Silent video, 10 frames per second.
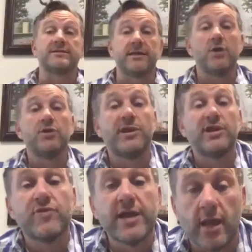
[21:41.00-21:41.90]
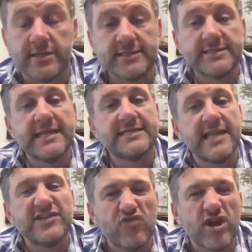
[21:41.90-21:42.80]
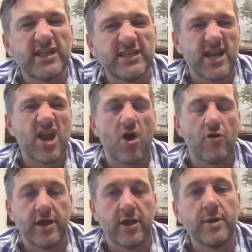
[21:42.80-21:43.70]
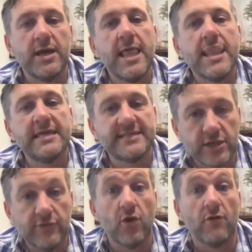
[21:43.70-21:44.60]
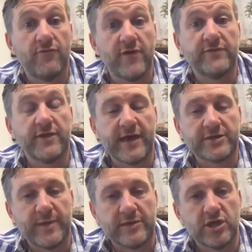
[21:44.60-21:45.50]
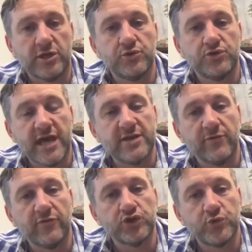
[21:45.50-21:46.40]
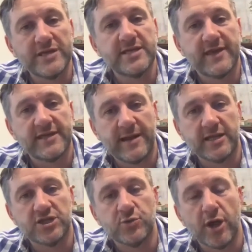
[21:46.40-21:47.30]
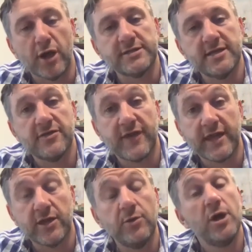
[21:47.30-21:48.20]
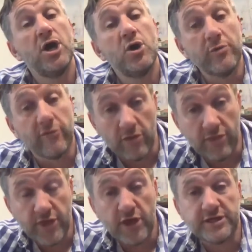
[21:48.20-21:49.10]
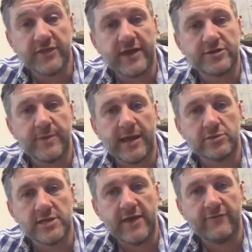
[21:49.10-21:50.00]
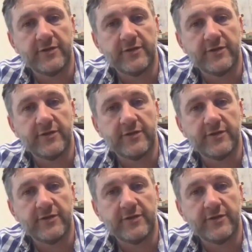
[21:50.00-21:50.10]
it. So let's run a scenario. Let's say you've got £50,000, like you said, and we've got £20,000 into an ISA. Thank you. We've got £30,000 left.